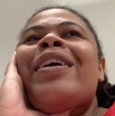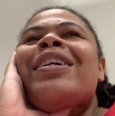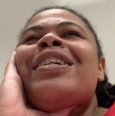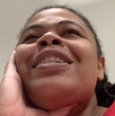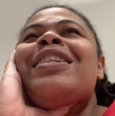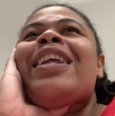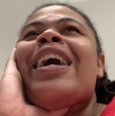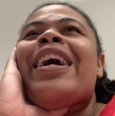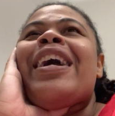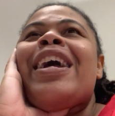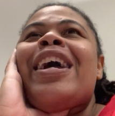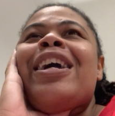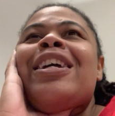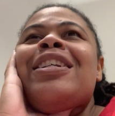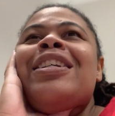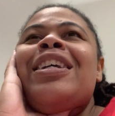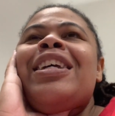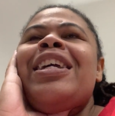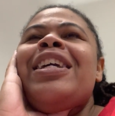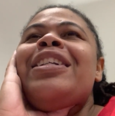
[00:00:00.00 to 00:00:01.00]
It's like
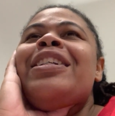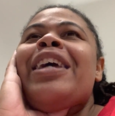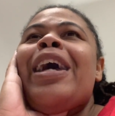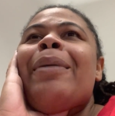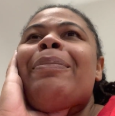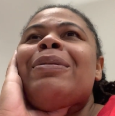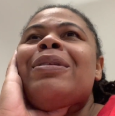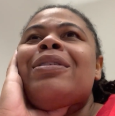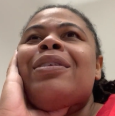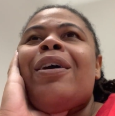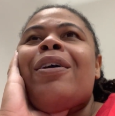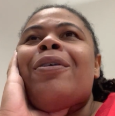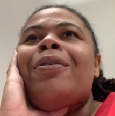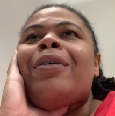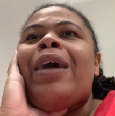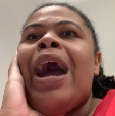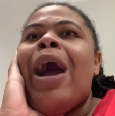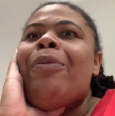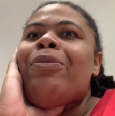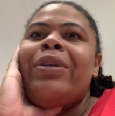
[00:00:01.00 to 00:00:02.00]
each
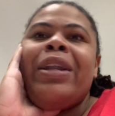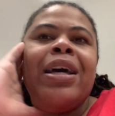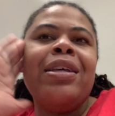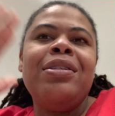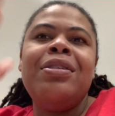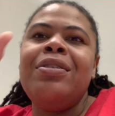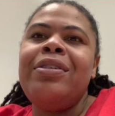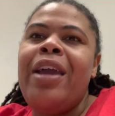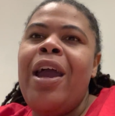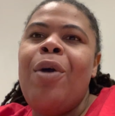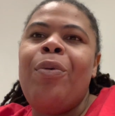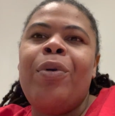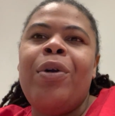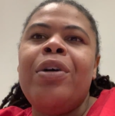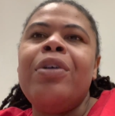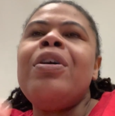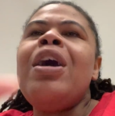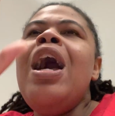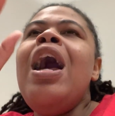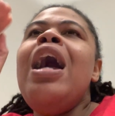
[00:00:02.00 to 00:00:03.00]
episode, I will not steal y'all
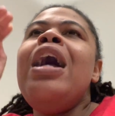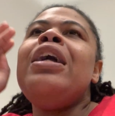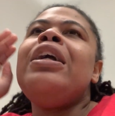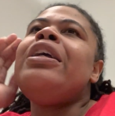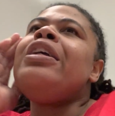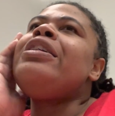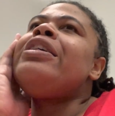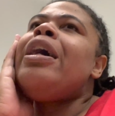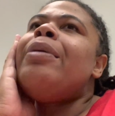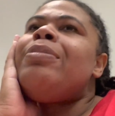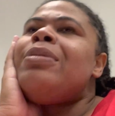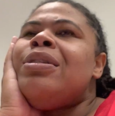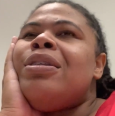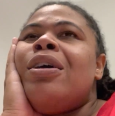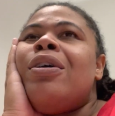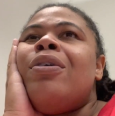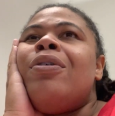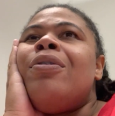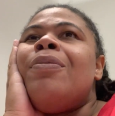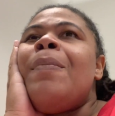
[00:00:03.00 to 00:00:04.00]
wrong. Each
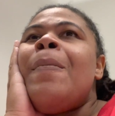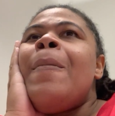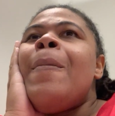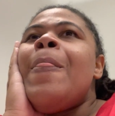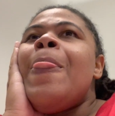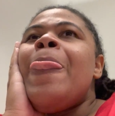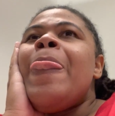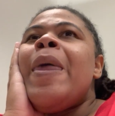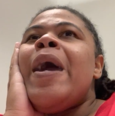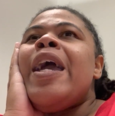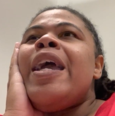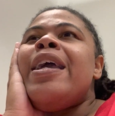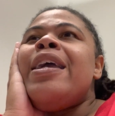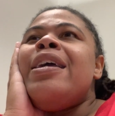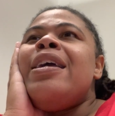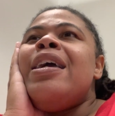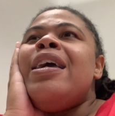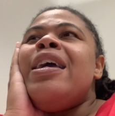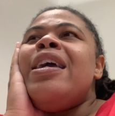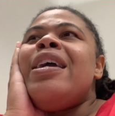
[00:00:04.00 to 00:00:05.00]
episode
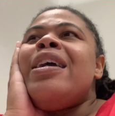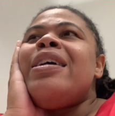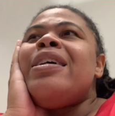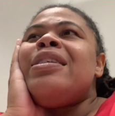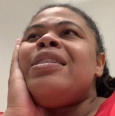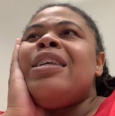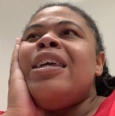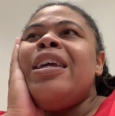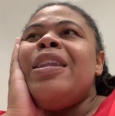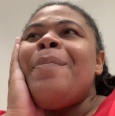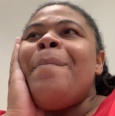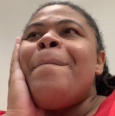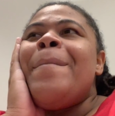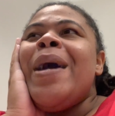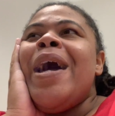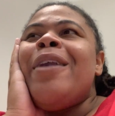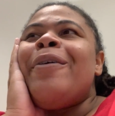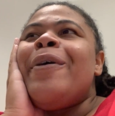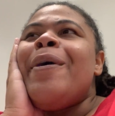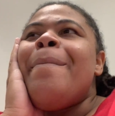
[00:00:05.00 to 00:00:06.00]
is getting
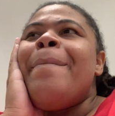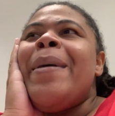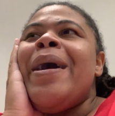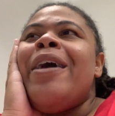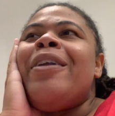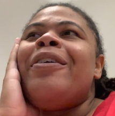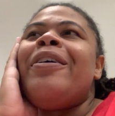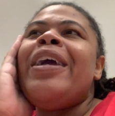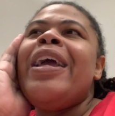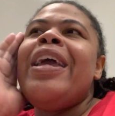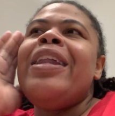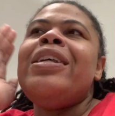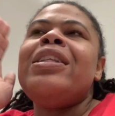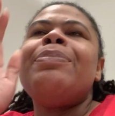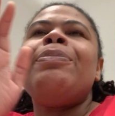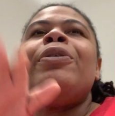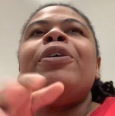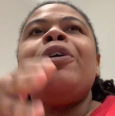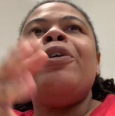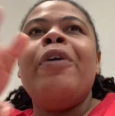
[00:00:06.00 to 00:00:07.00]
better and better and it's
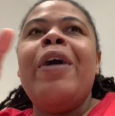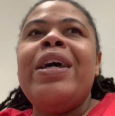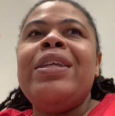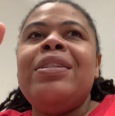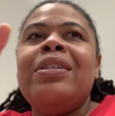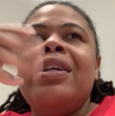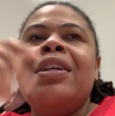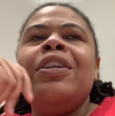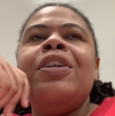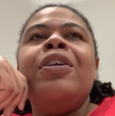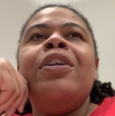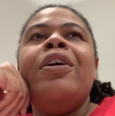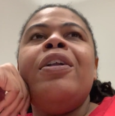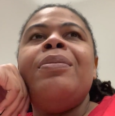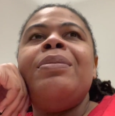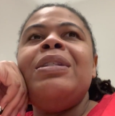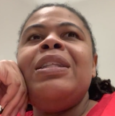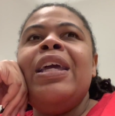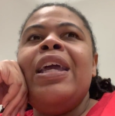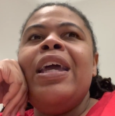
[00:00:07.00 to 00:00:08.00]
progressing. You know what
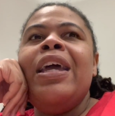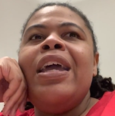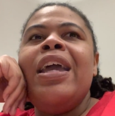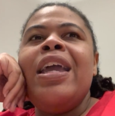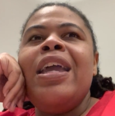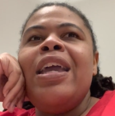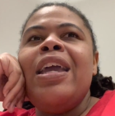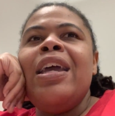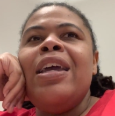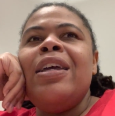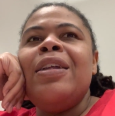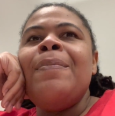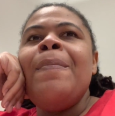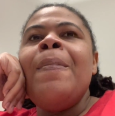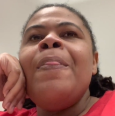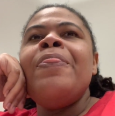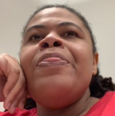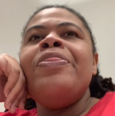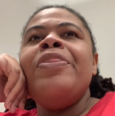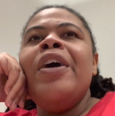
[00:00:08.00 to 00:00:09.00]
I'm saying? And
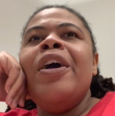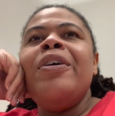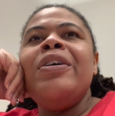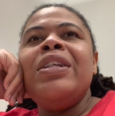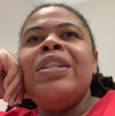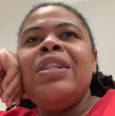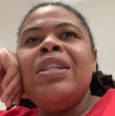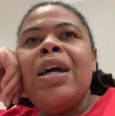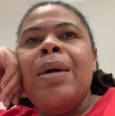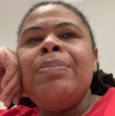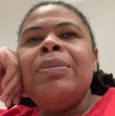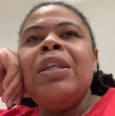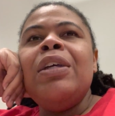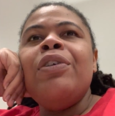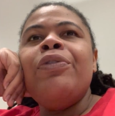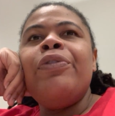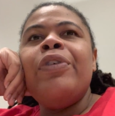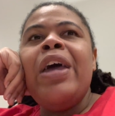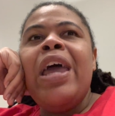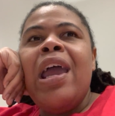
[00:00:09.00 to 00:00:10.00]
there is something
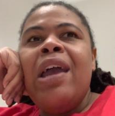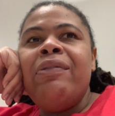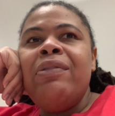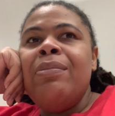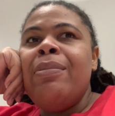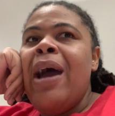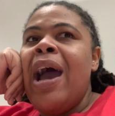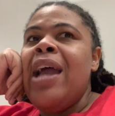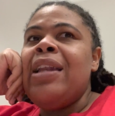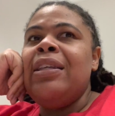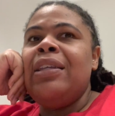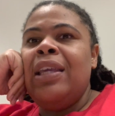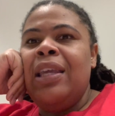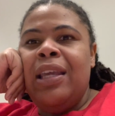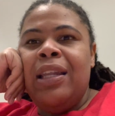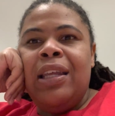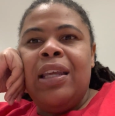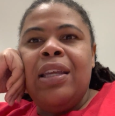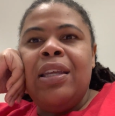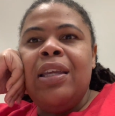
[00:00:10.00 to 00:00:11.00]
for everybody
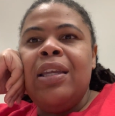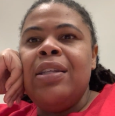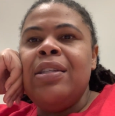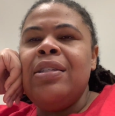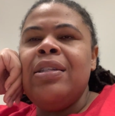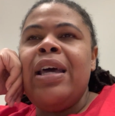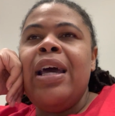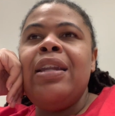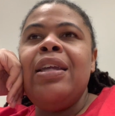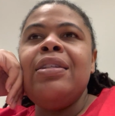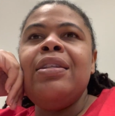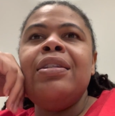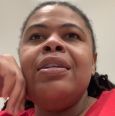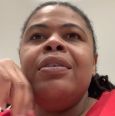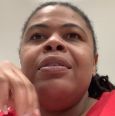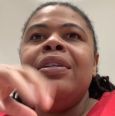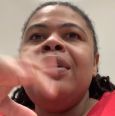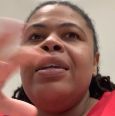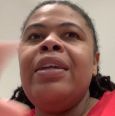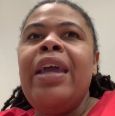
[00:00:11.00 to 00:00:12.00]
in it. It's not
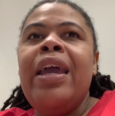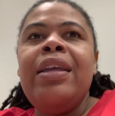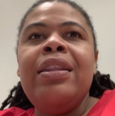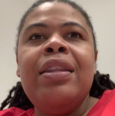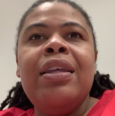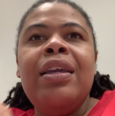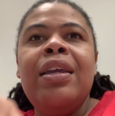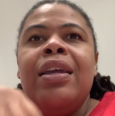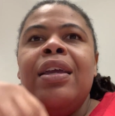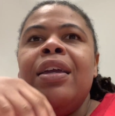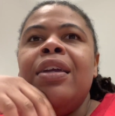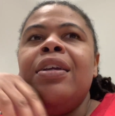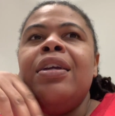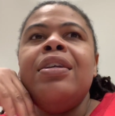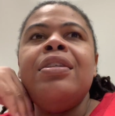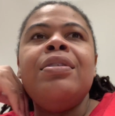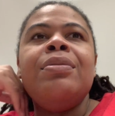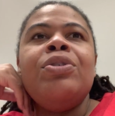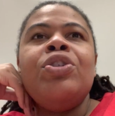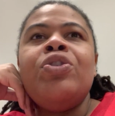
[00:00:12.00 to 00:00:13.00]
necessarily a gay thing.
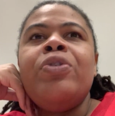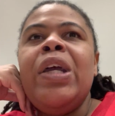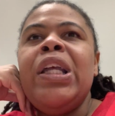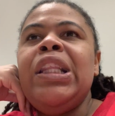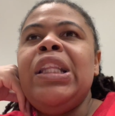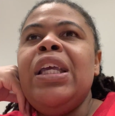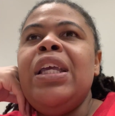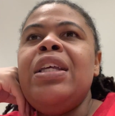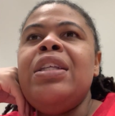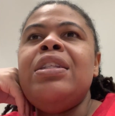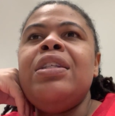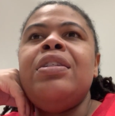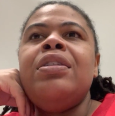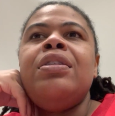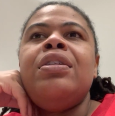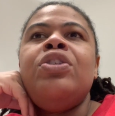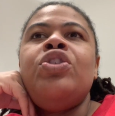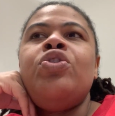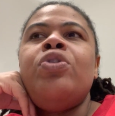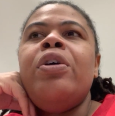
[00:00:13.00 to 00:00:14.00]
It's some straight things. It's
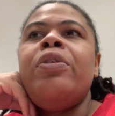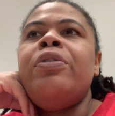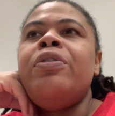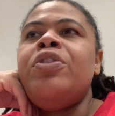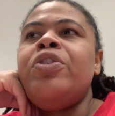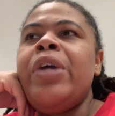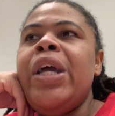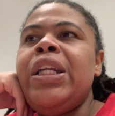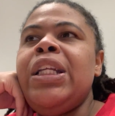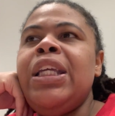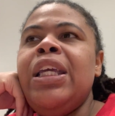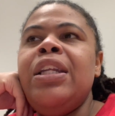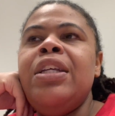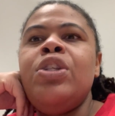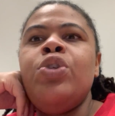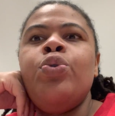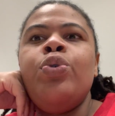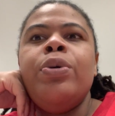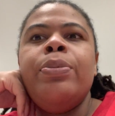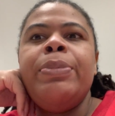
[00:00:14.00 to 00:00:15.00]
the struggle of trying to get
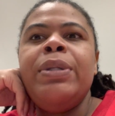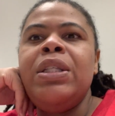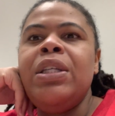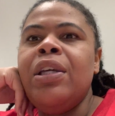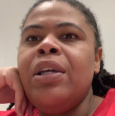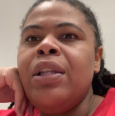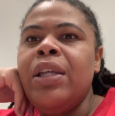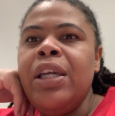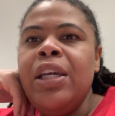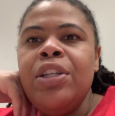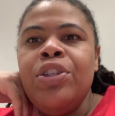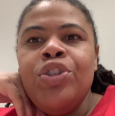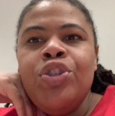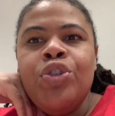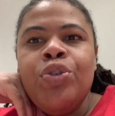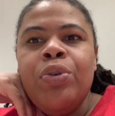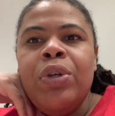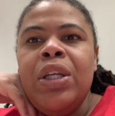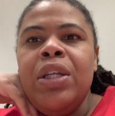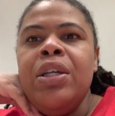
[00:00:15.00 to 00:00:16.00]
into a particular
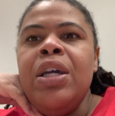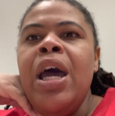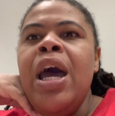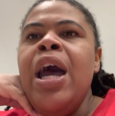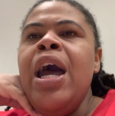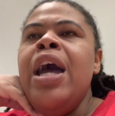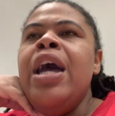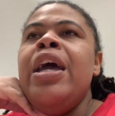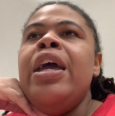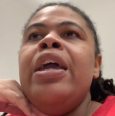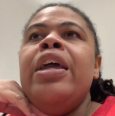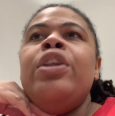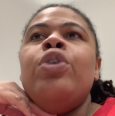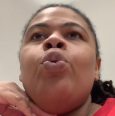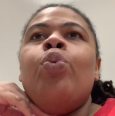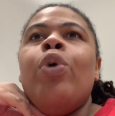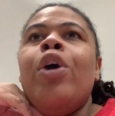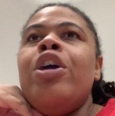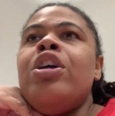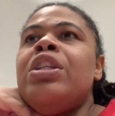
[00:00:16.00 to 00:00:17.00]
industry and the
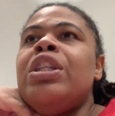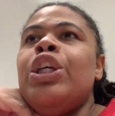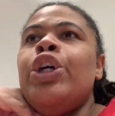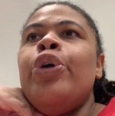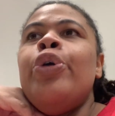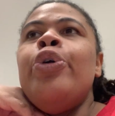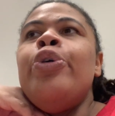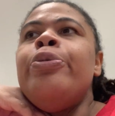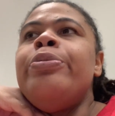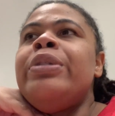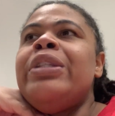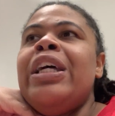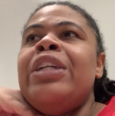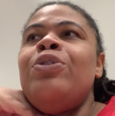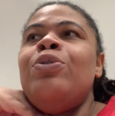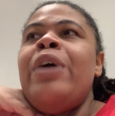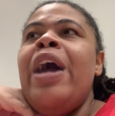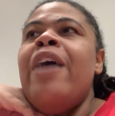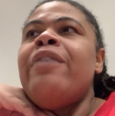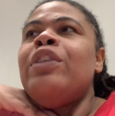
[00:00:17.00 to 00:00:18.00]
works and hoops that
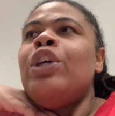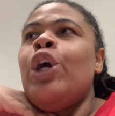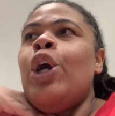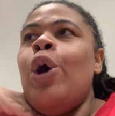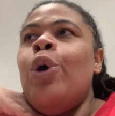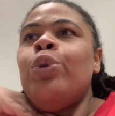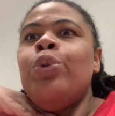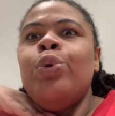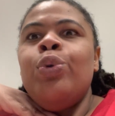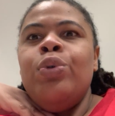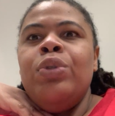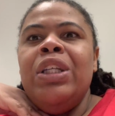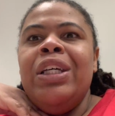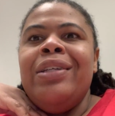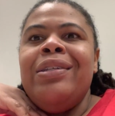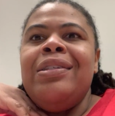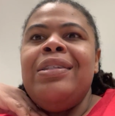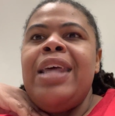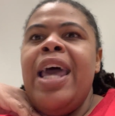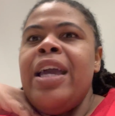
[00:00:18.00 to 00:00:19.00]
you have to go through, the
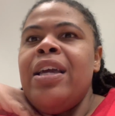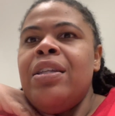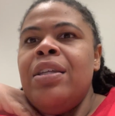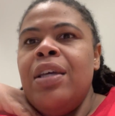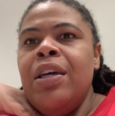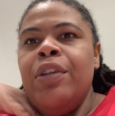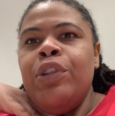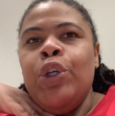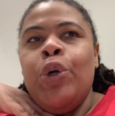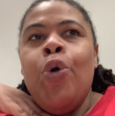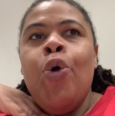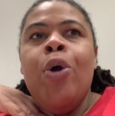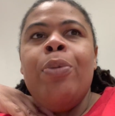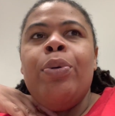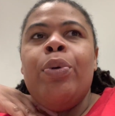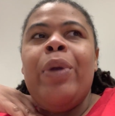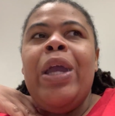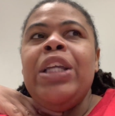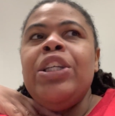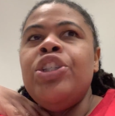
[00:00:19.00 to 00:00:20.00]
executive, the
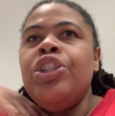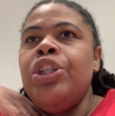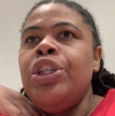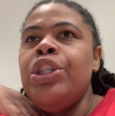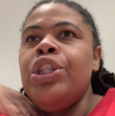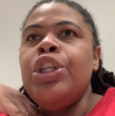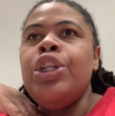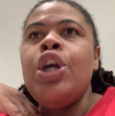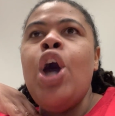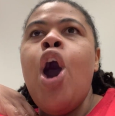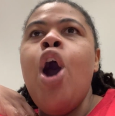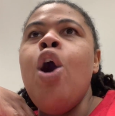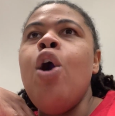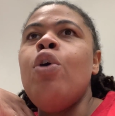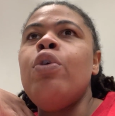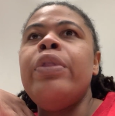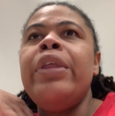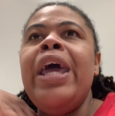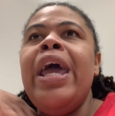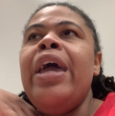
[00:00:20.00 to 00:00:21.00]
corporations and
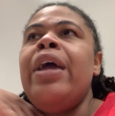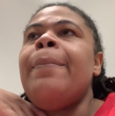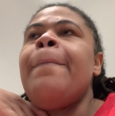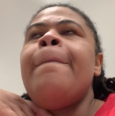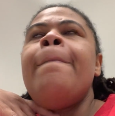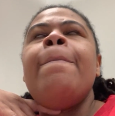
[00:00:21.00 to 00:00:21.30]
all that.